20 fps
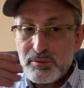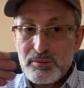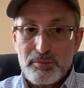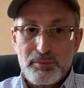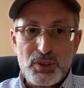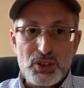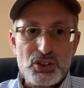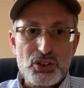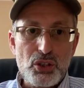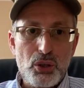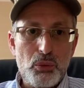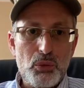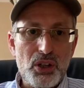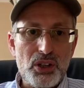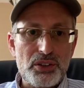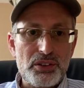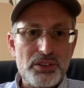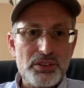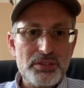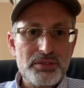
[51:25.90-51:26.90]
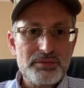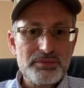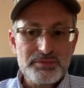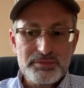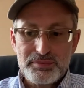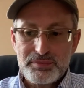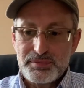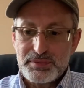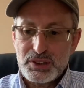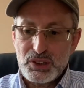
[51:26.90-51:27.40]
but so what?
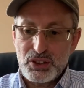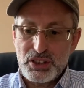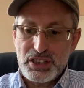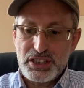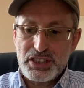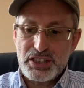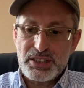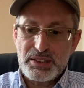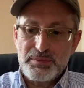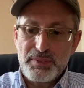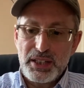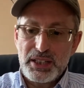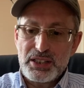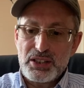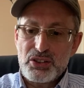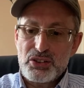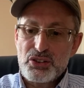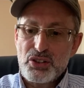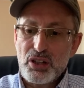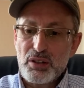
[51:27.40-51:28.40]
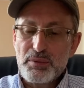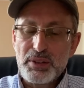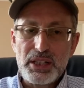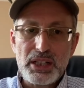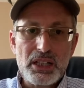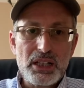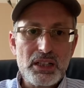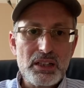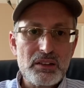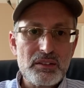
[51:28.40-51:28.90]
So this is made in
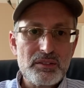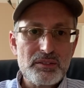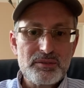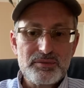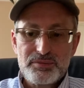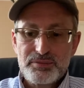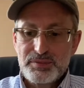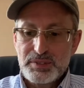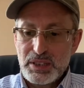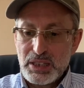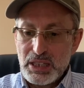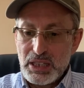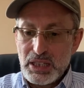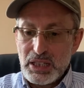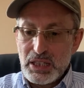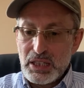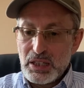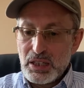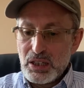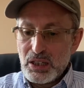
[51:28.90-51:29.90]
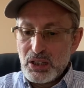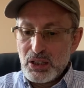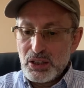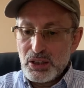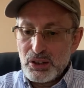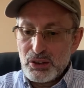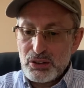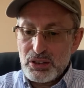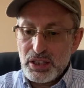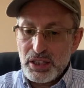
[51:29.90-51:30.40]
Germany.
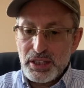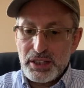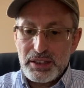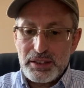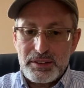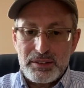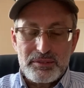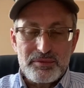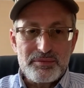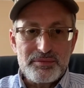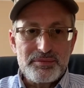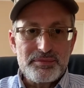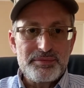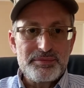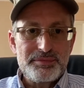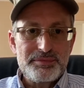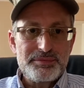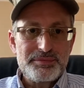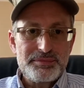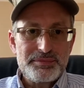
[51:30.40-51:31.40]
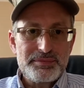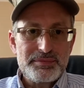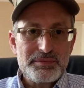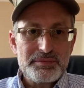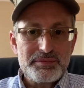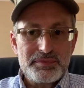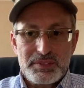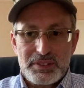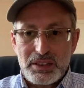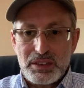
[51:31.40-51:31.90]
Okay,
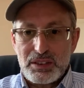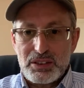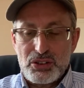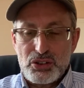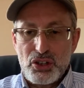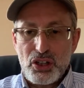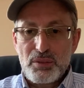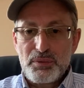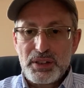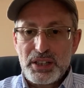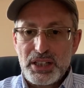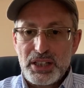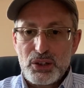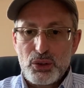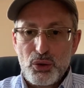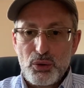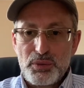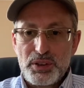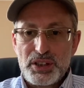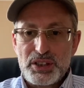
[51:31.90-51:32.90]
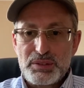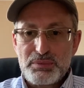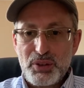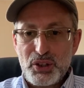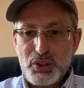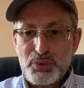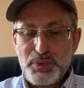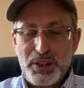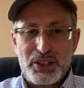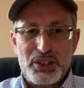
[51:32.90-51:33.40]
Germany normally is
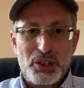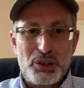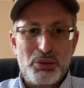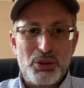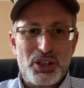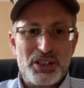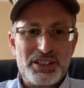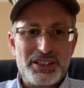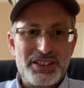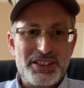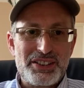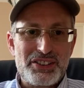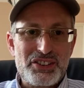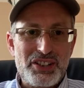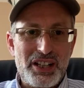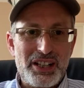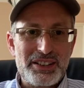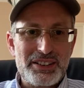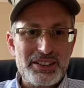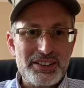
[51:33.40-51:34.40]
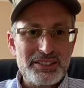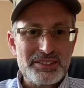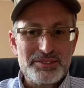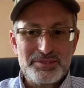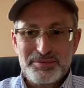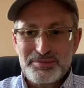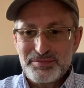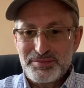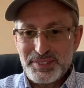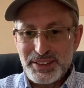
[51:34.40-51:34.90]
much better quality than China,
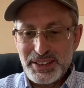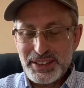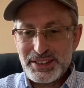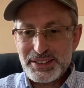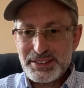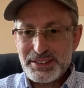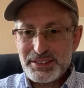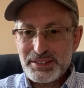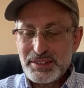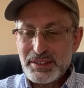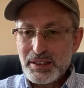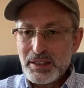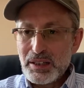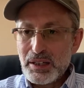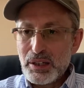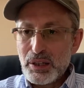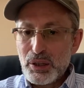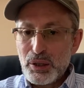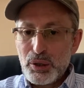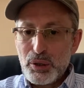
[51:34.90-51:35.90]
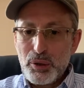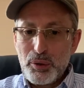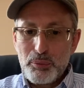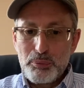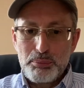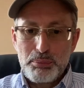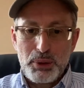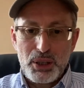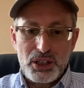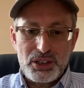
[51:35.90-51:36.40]
yes,
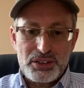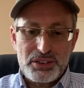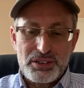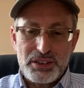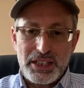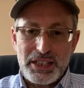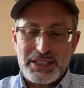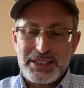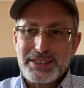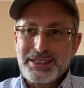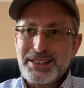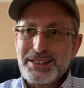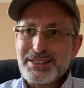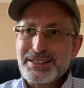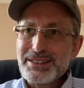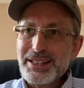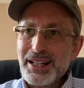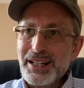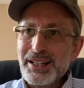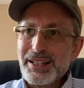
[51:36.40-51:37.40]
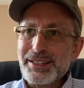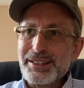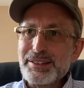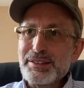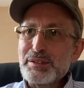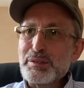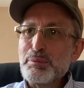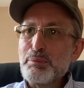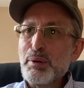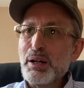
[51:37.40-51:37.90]
but it's
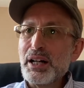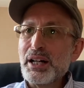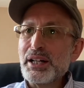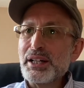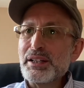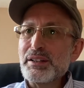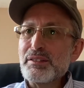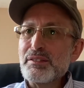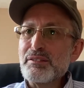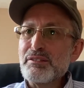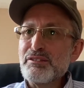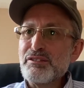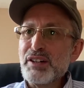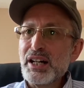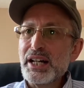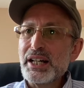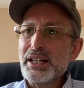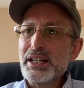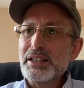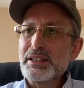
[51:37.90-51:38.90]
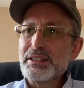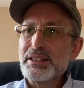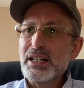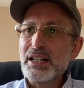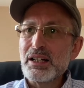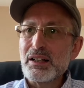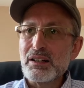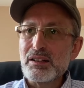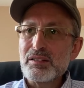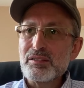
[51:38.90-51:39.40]
designed by Van and
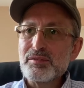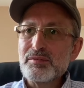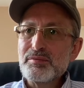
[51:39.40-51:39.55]
Del.